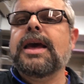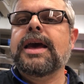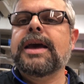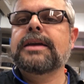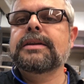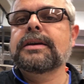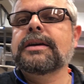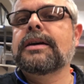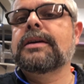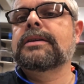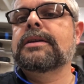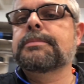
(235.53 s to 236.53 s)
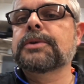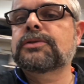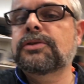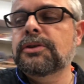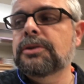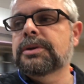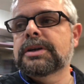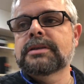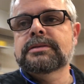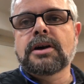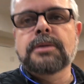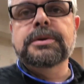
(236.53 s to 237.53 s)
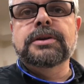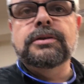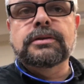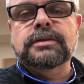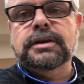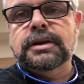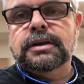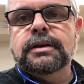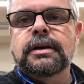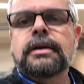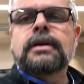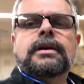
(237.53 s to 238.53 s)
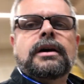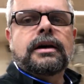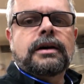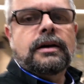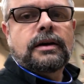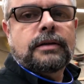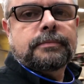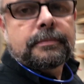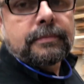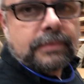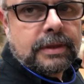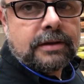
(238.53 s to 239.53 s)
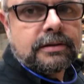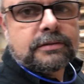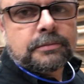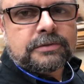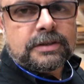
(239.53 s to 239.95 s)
And uh, number two is I'll be using uh, some